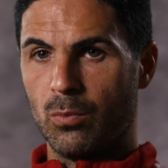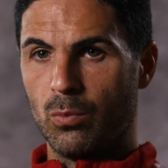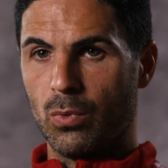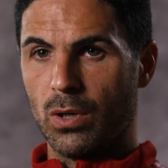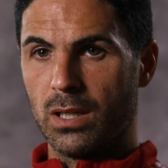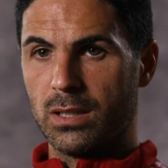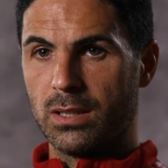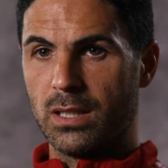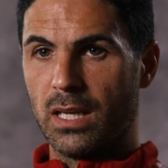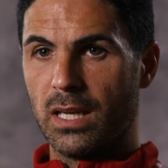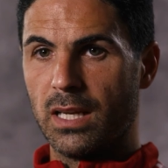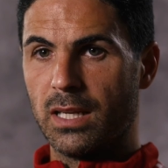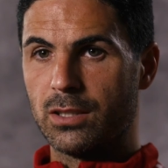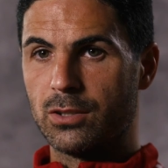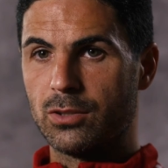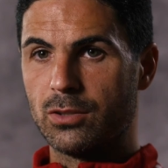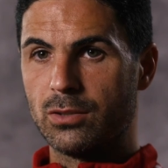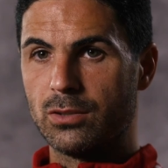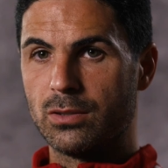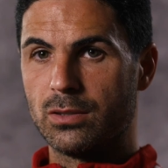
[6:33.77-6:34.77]
Well, the
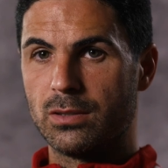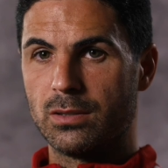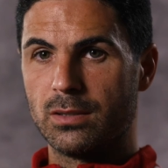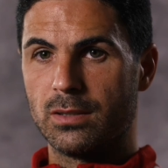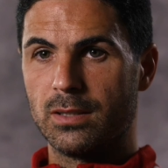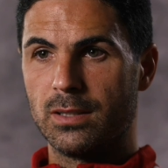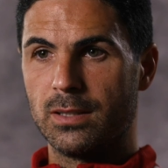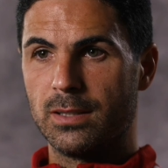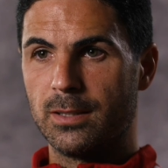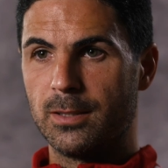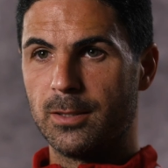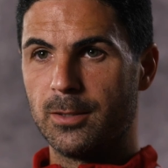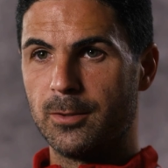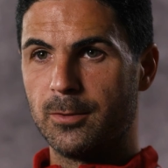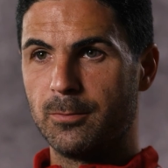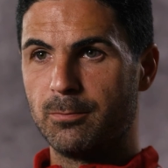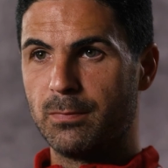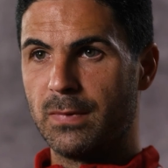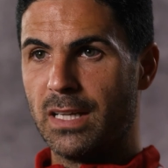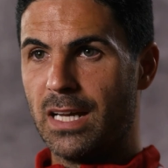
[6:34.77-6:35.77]
lessons
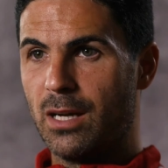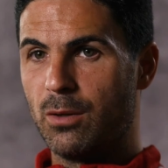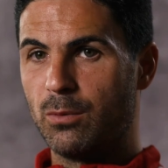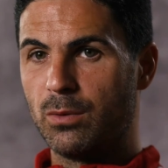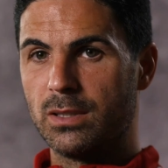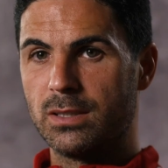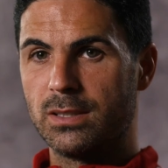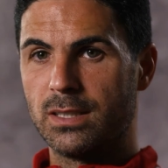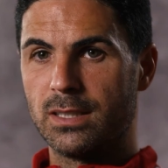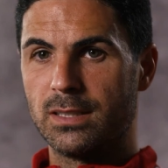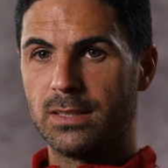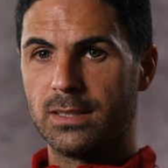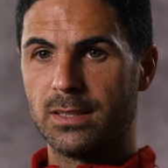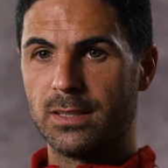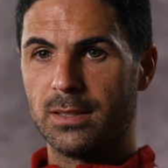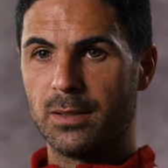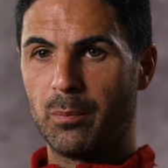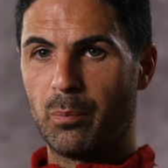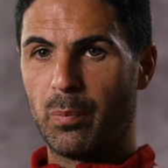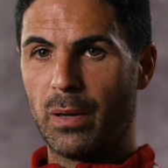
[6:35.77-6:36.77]
now is
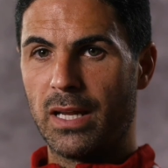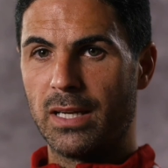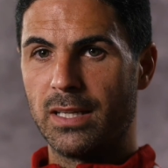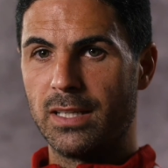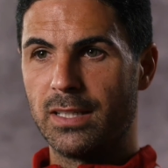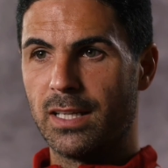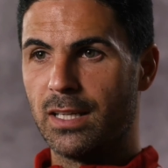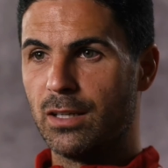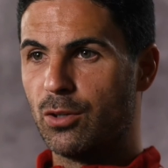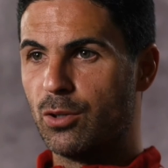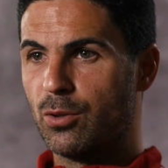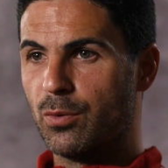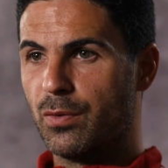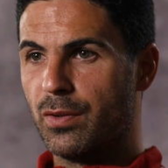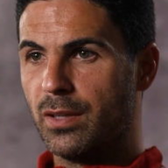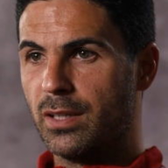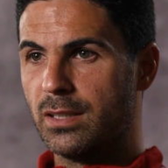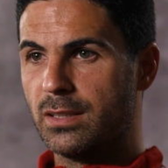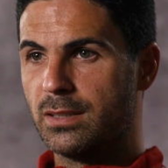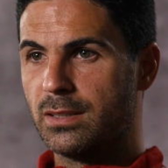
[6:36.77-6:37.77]
that planning a lot of
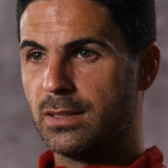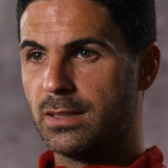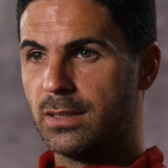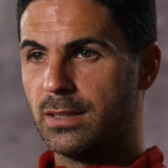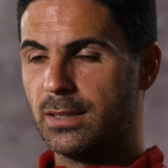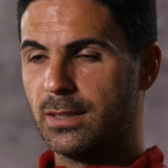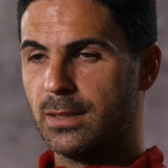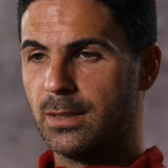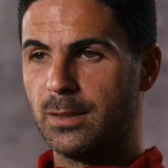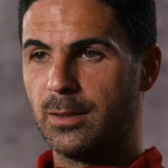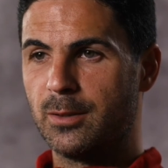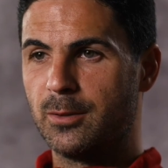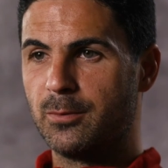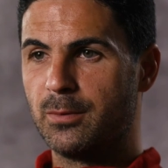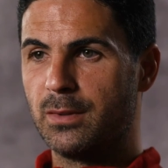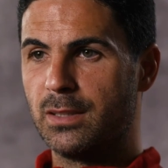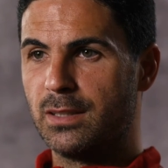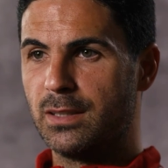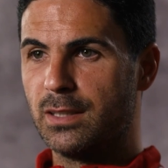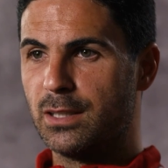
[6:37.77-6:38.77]
things
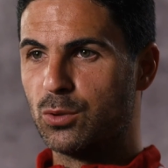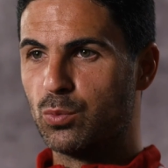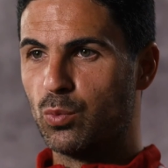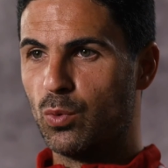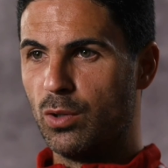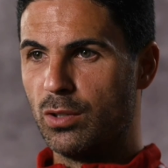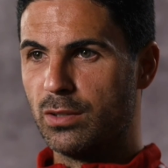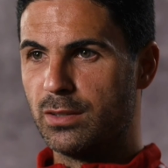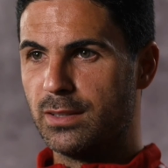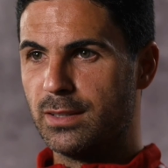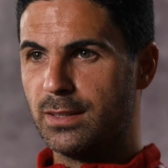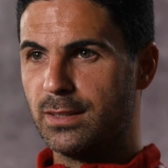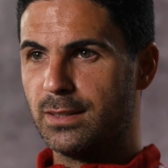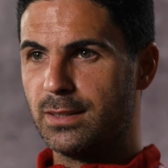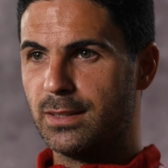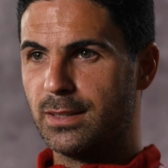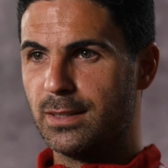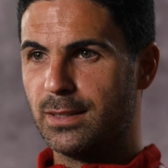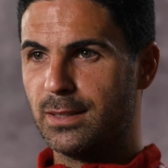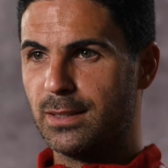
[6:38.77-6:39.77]
in this world,
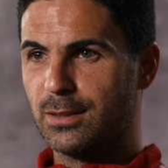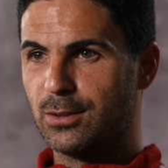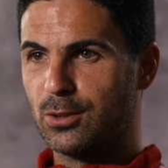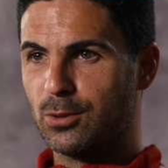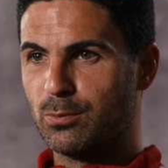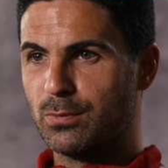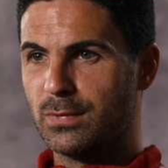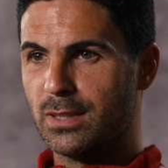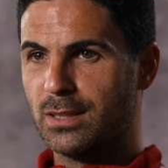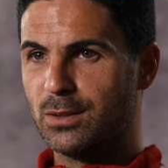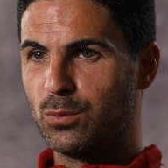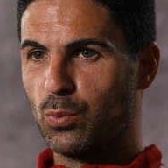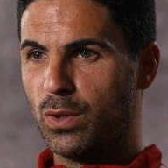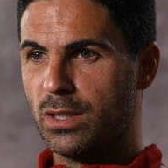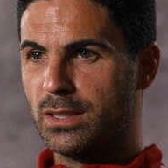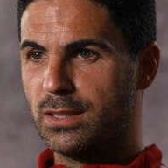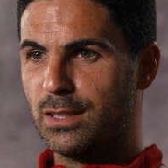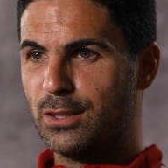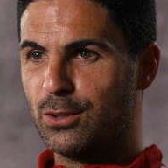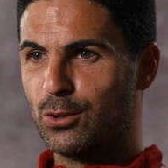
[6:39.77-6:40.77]
it's sometimes
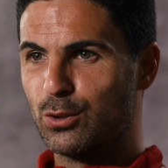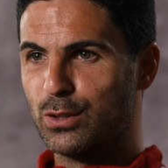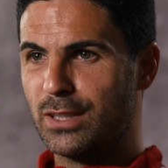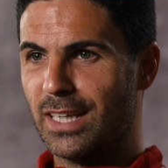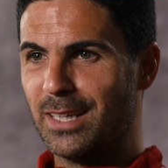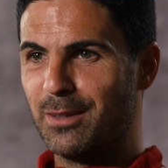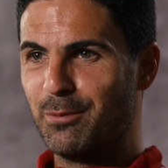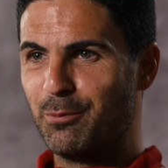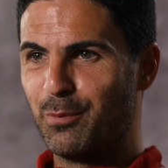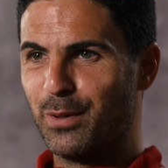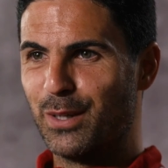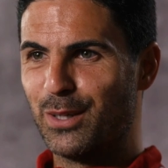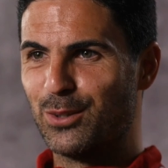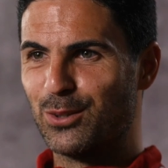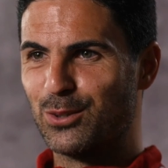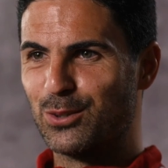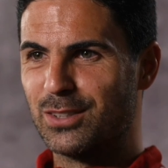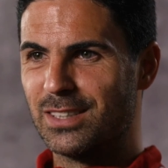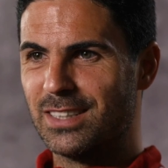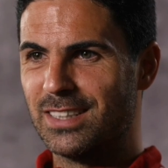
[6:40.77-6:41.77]
wasting your time
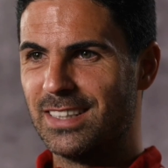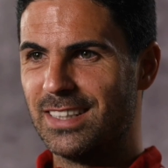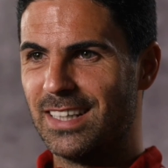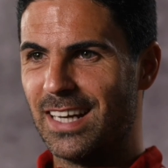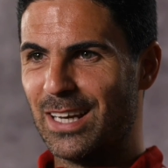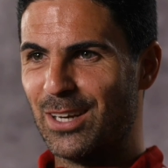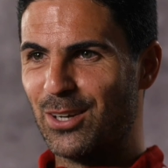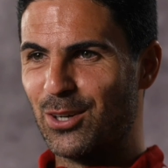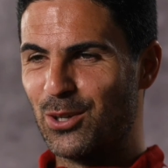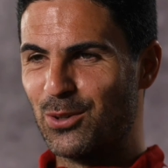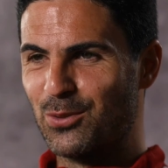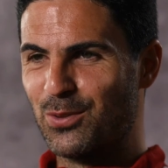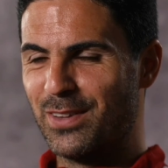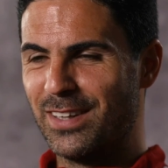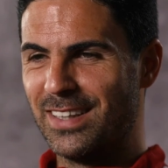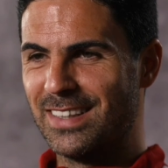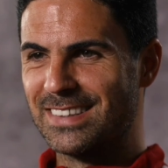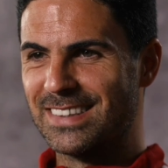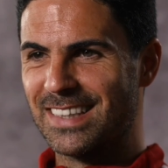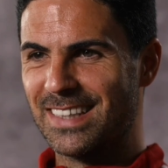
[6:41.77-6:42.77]
because a lot of
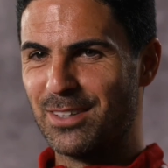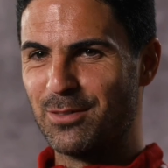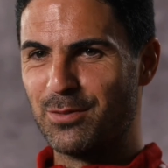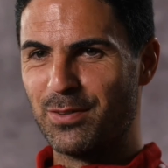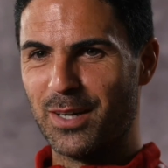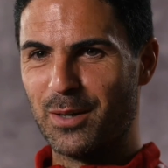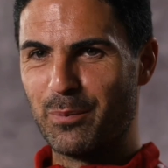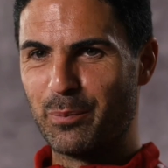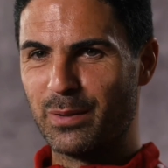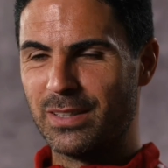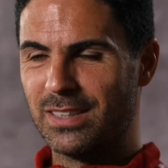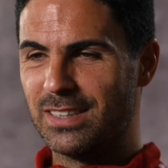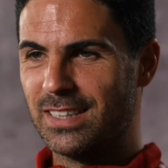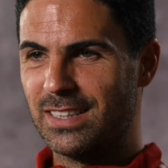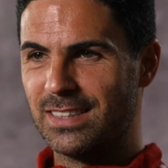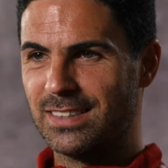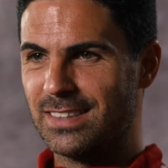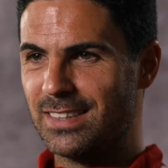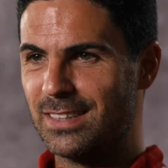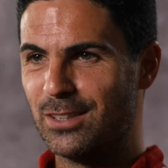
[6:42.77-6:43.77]
things have happened
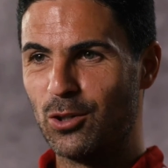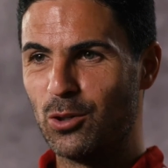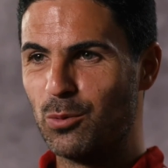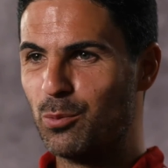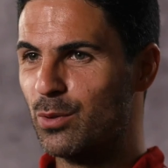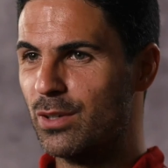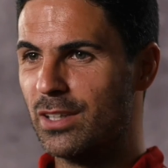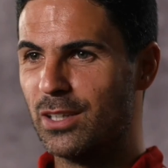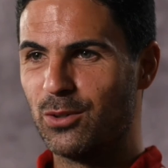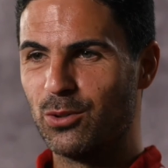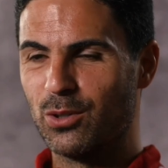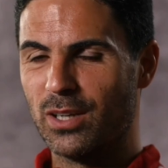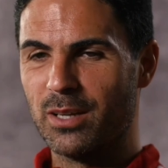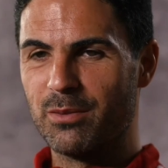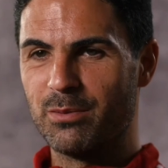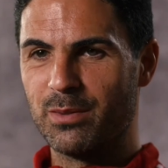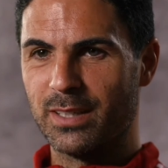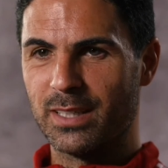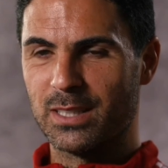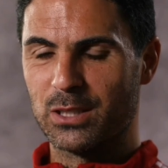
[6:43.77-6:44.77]
that nobody could
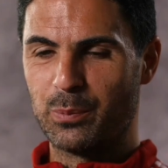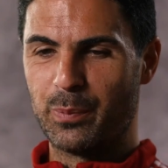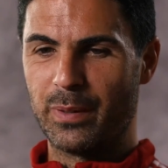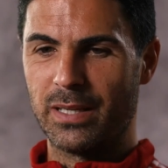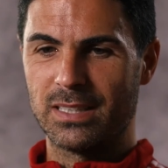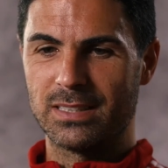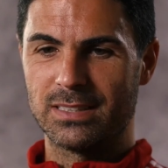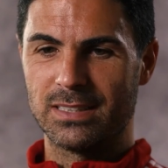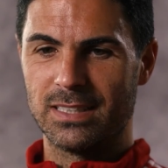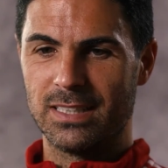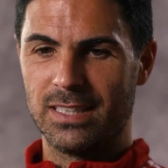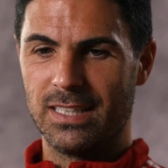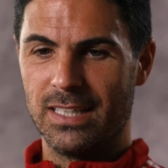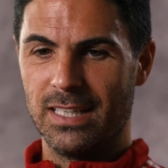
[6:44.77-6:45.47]
ever expect,